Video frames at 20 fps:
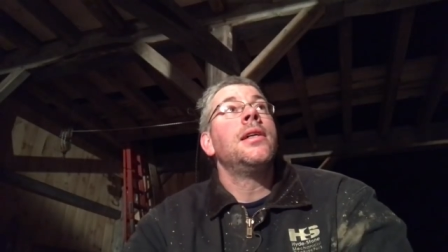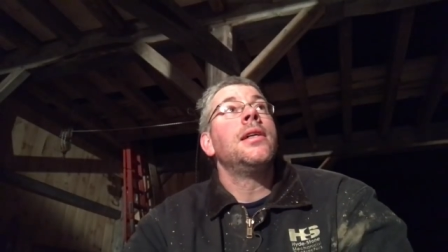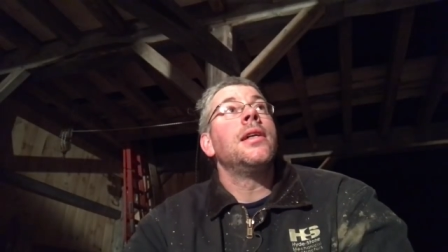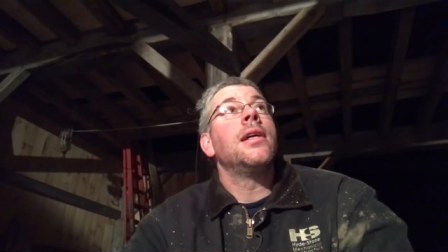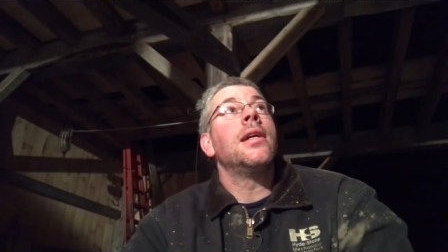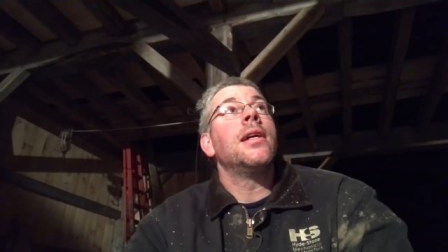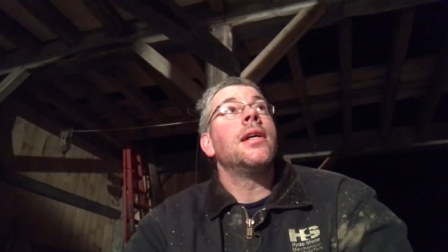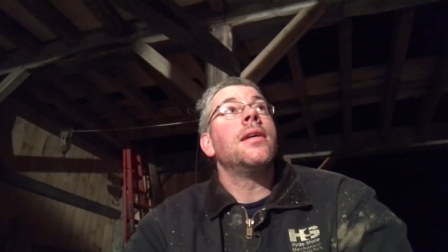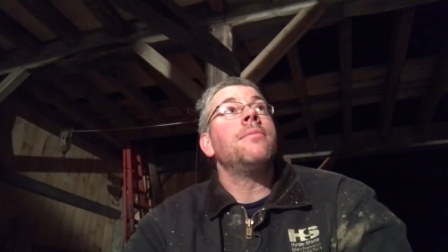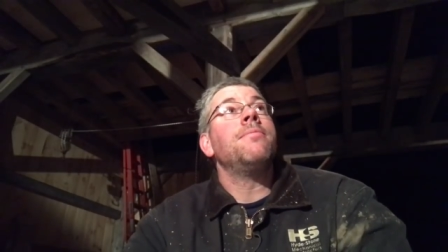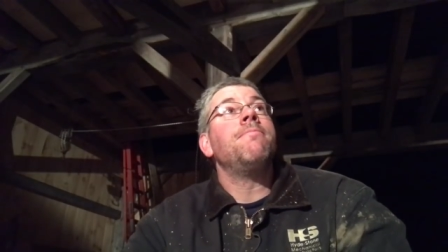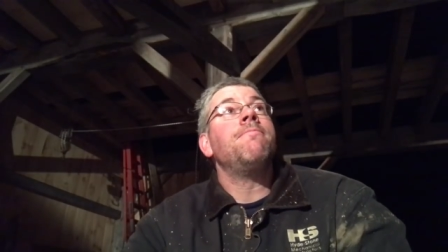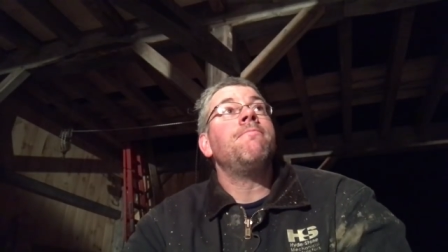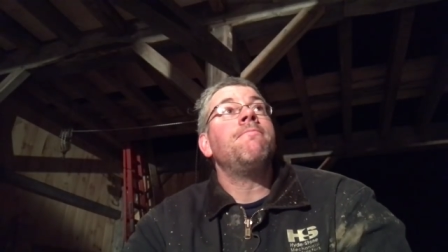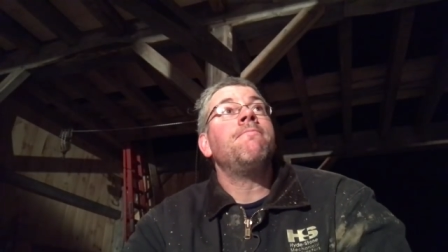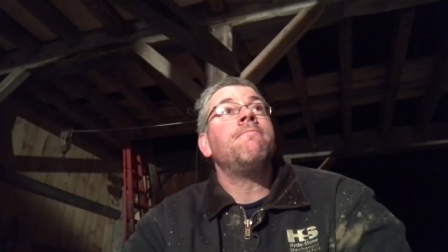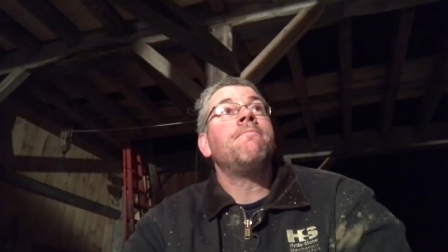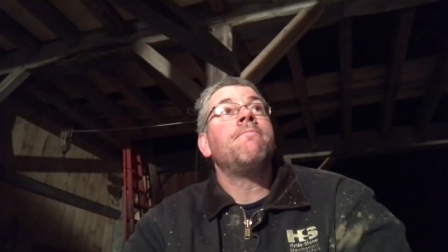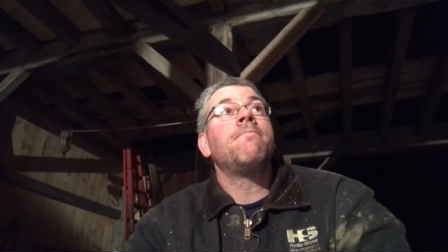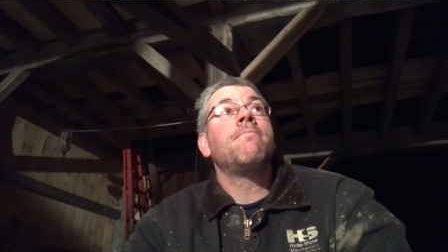Um,
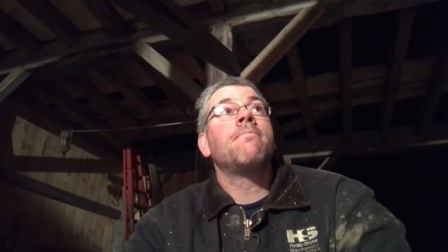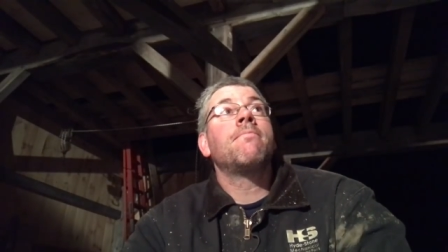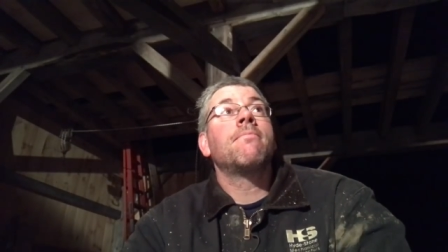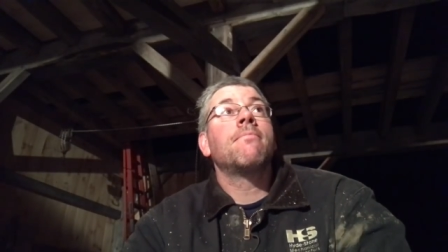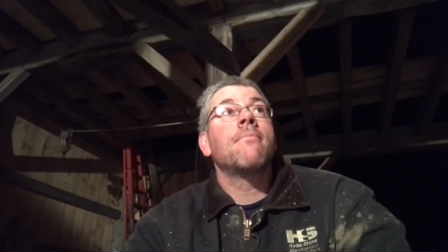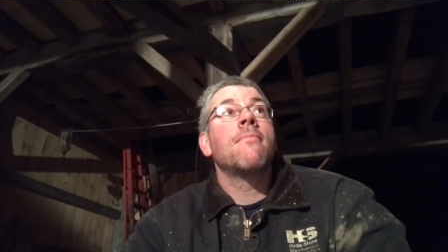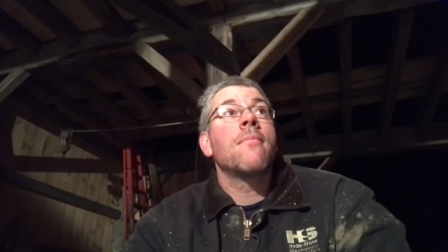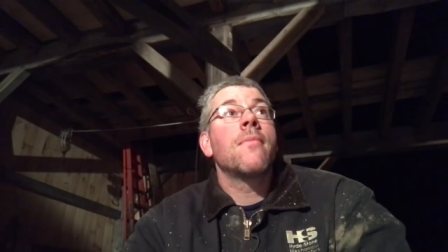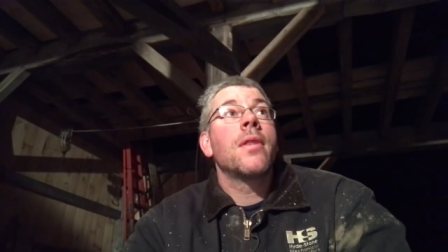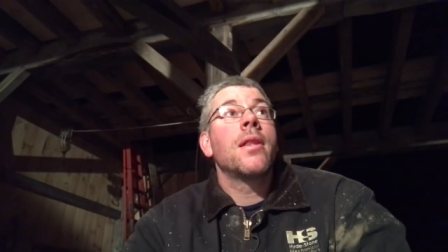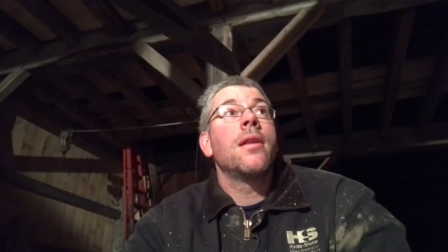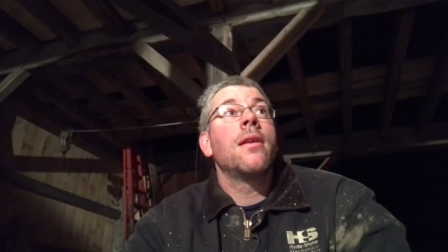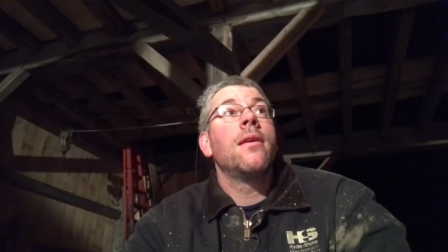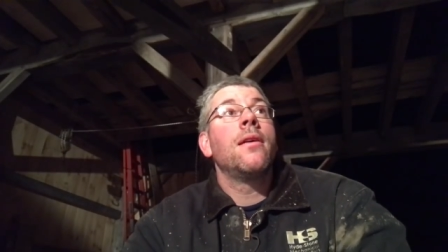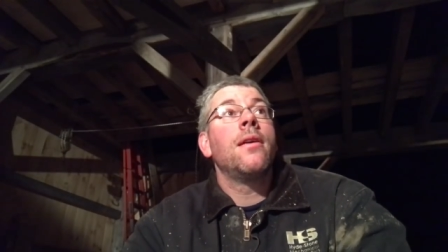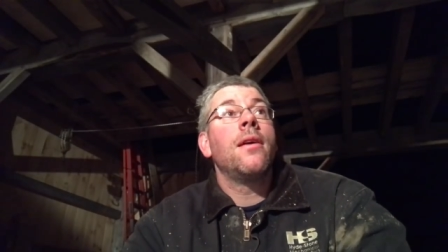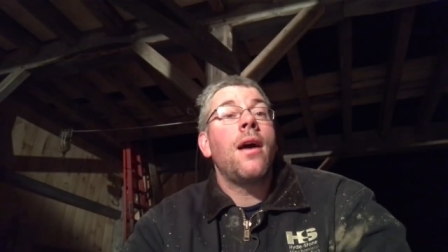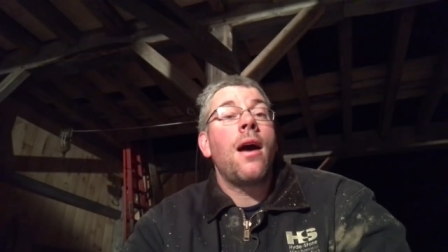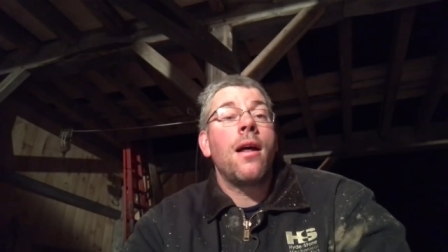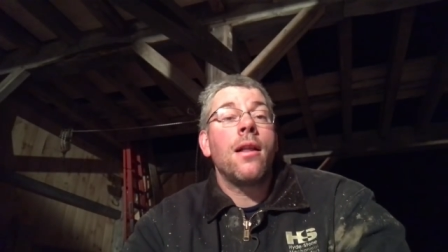
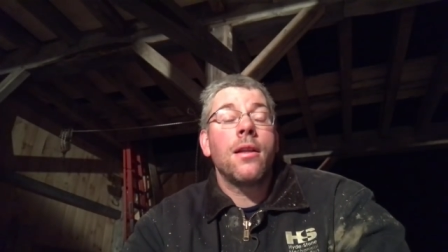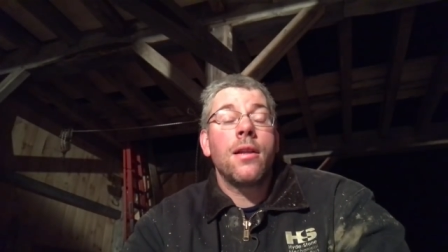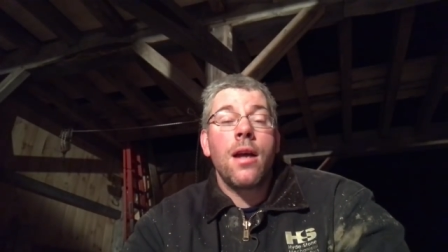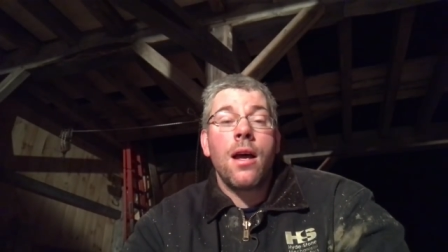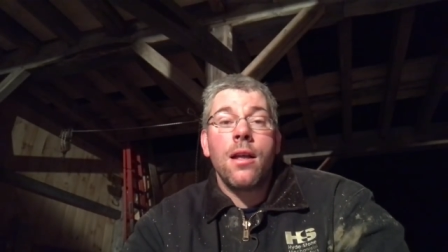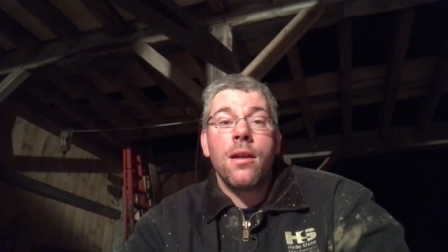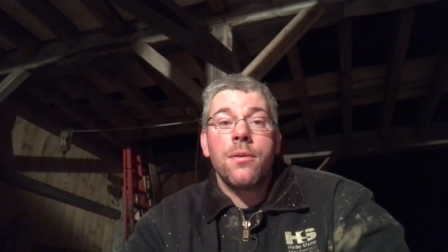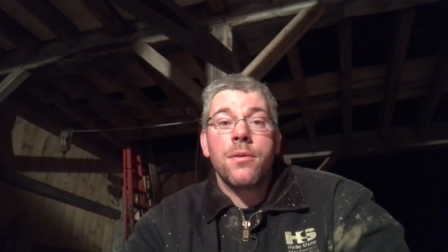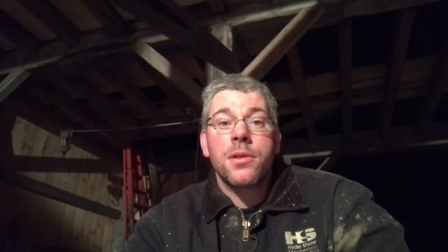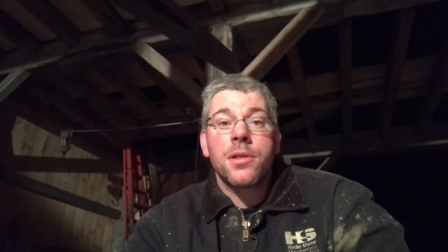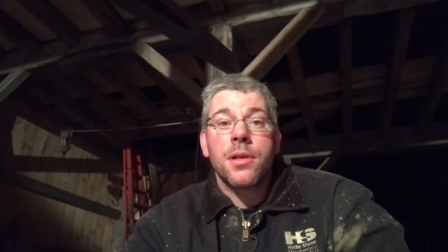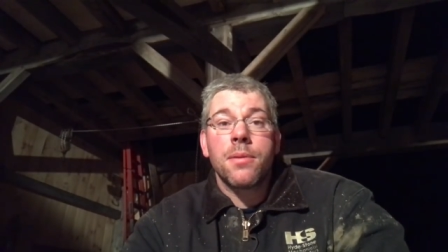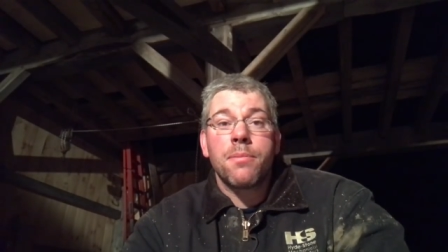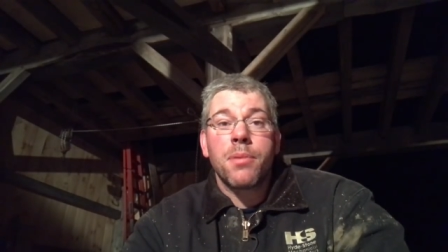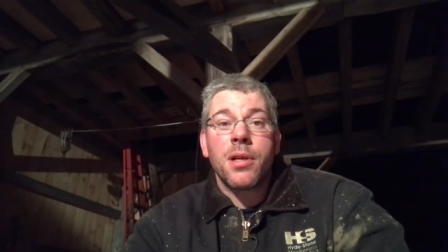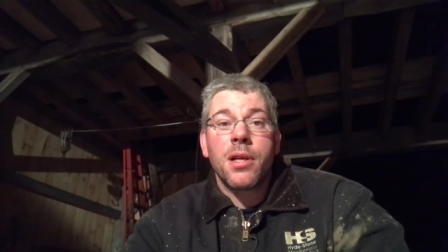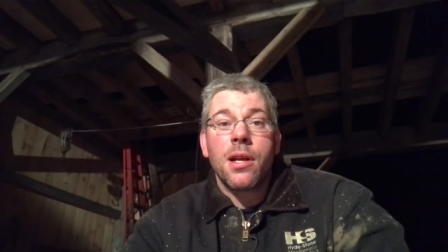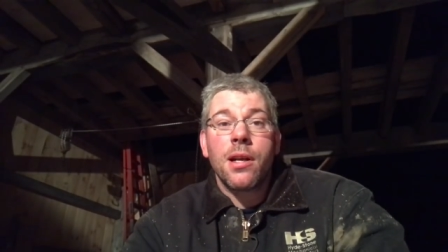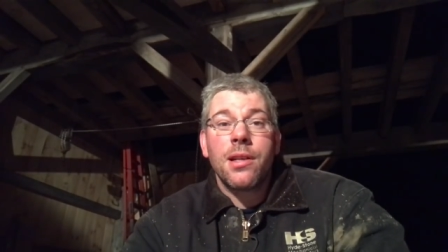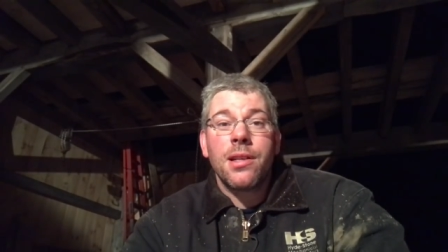all in all, it was a
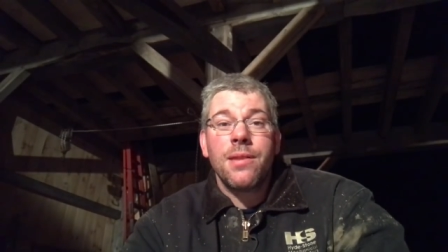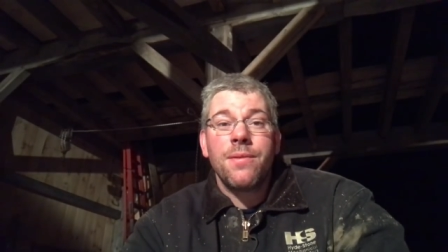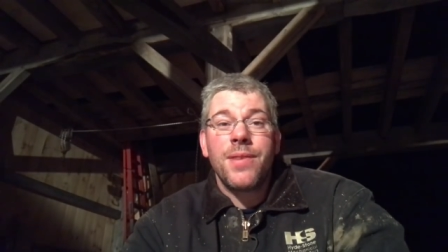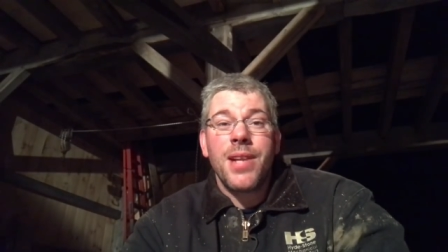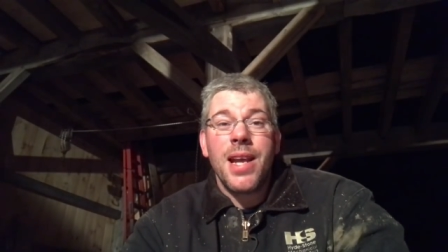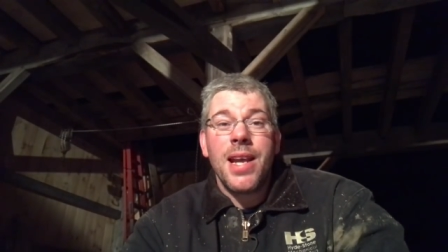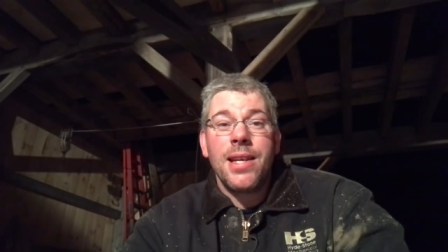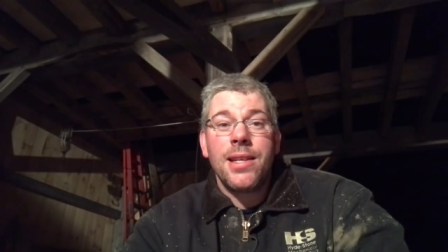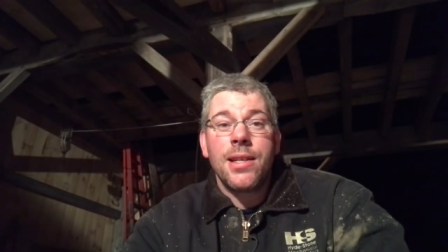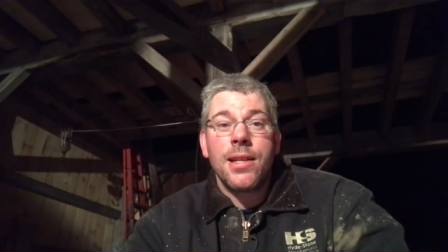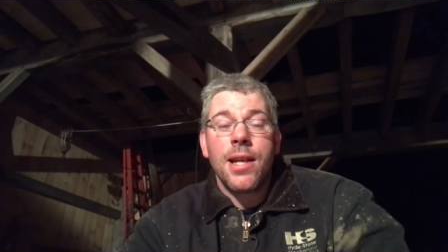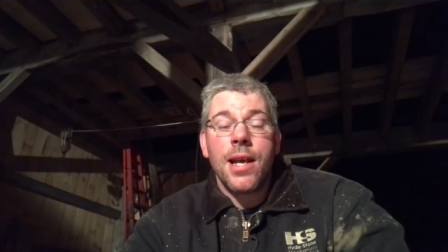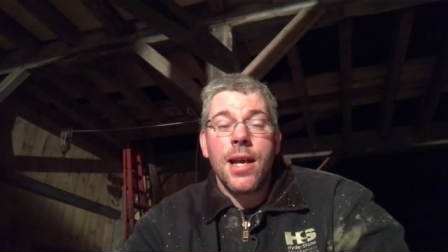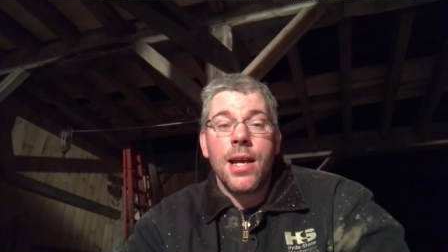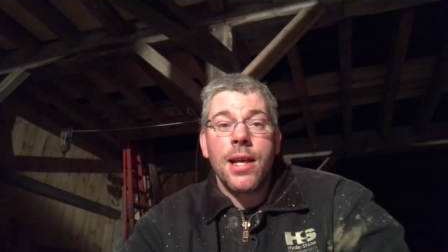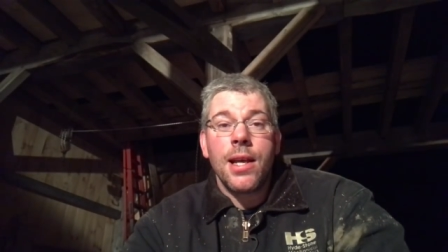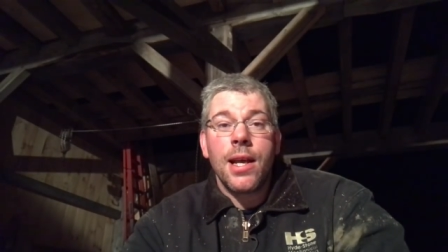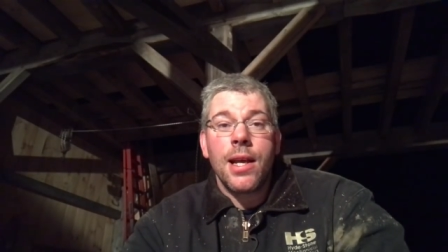productive day today.